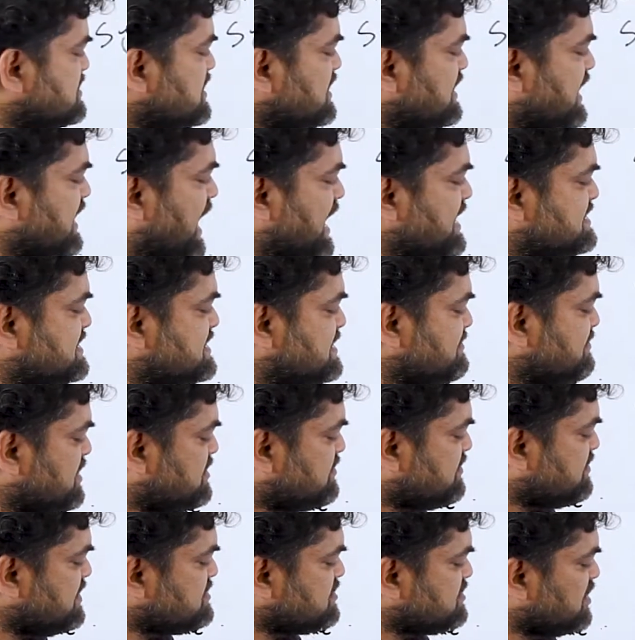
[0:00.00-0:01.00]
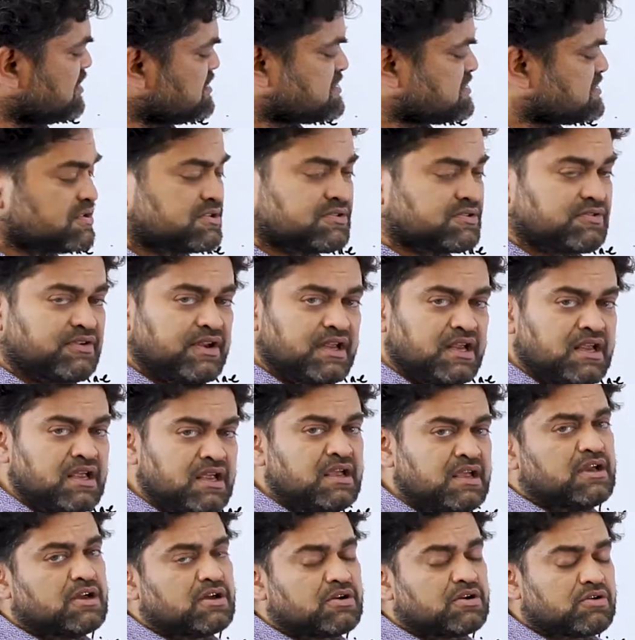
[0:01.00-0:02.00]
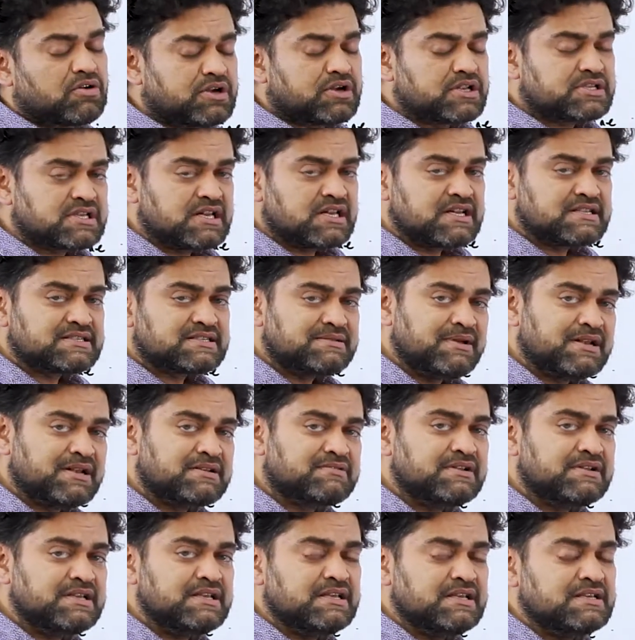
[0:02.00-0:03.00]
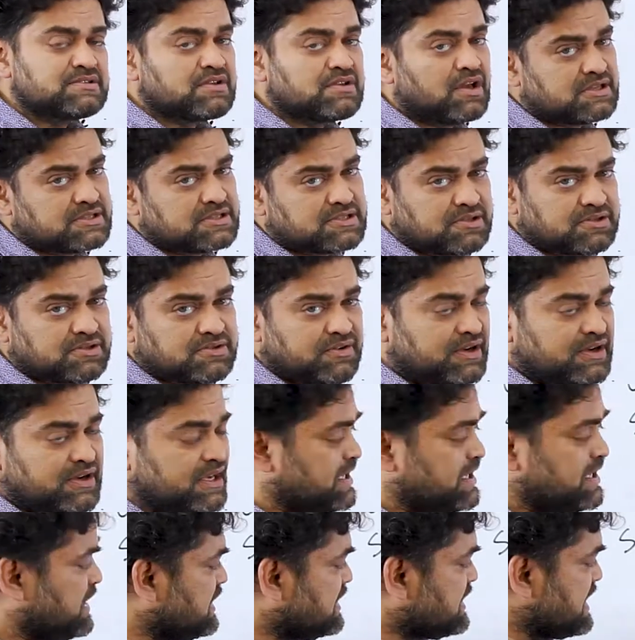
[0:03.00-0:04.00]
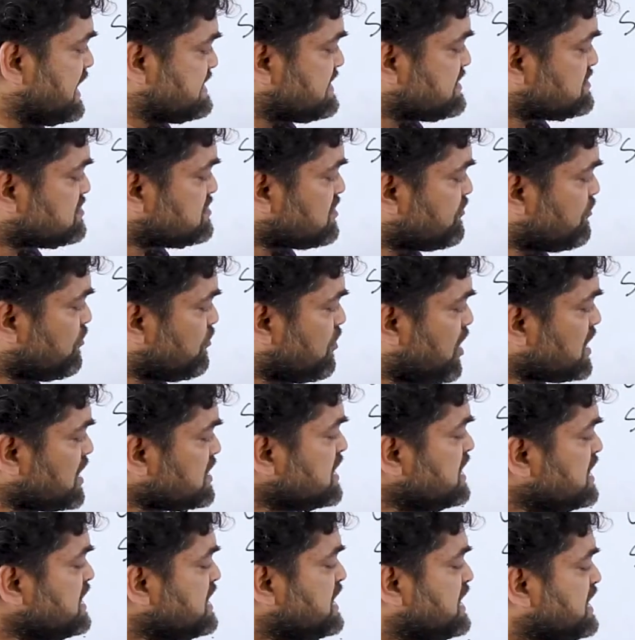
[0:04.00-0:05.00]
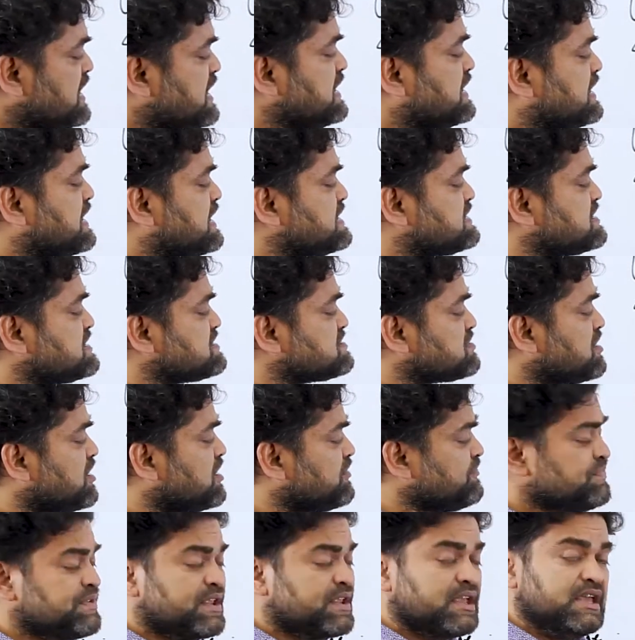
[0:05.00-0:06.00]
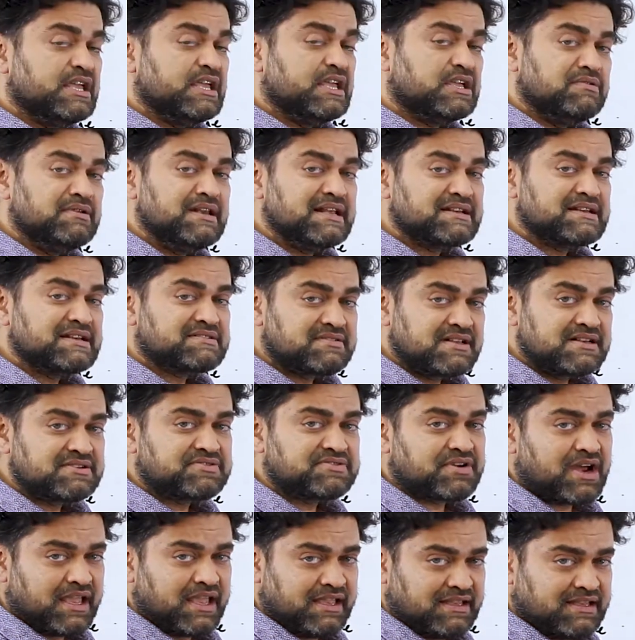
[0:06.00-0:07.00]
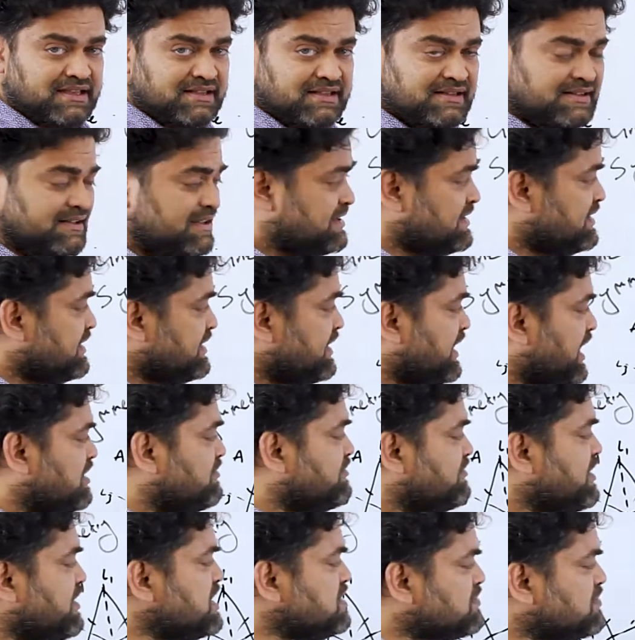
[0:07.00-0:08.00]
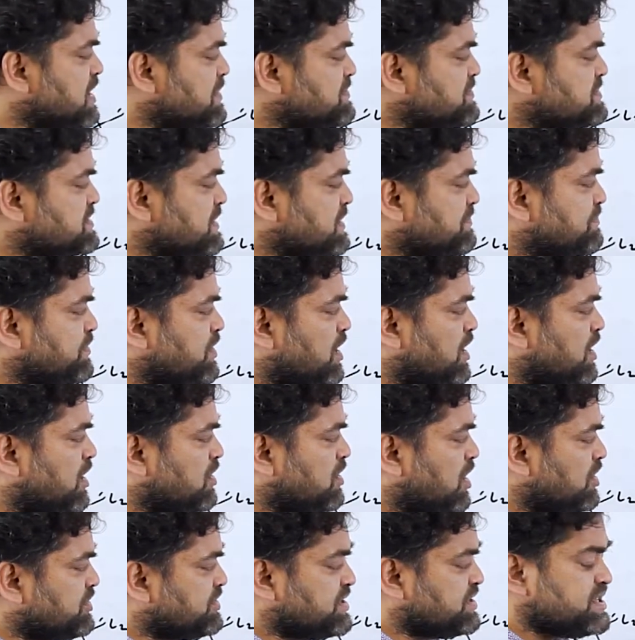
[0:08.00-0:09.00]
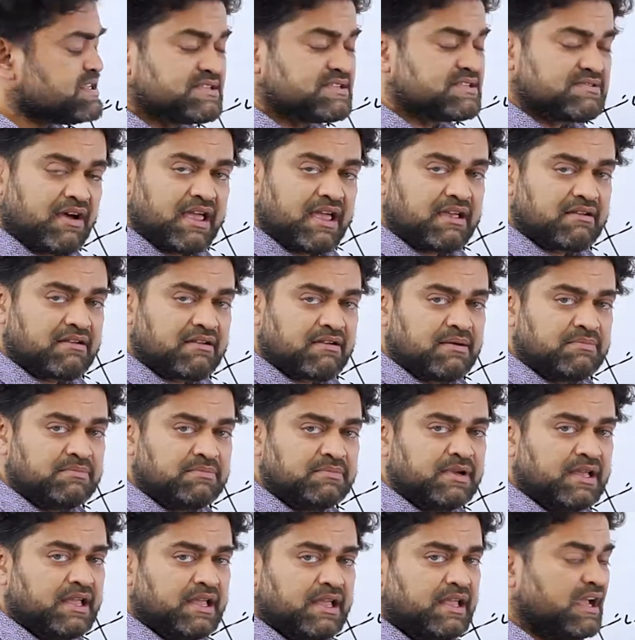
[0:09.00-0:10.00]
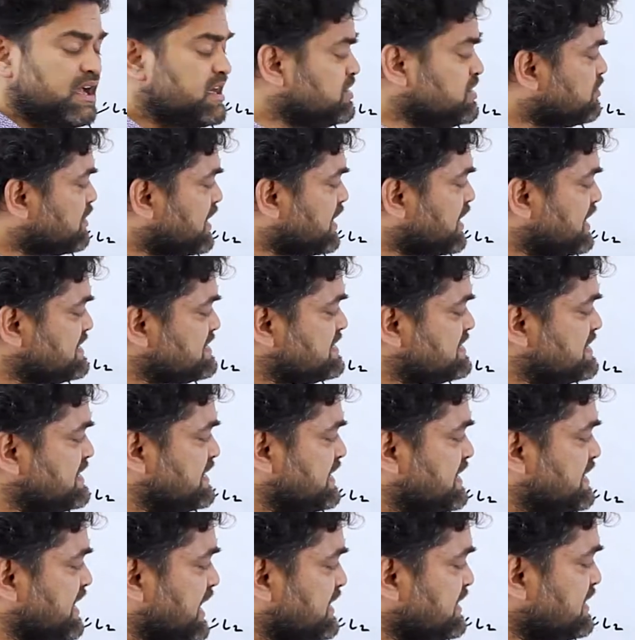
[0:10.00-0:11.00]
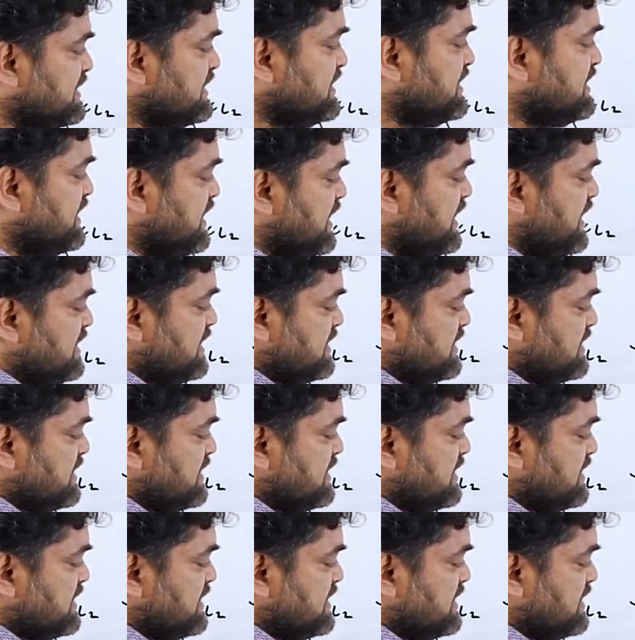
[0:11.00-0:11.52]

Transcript: line symmetry is also 3. Rotational symmetry is also 3. In cases of what? In cases of equilateral triangle. And when you comes up on this diagram, here you can see that in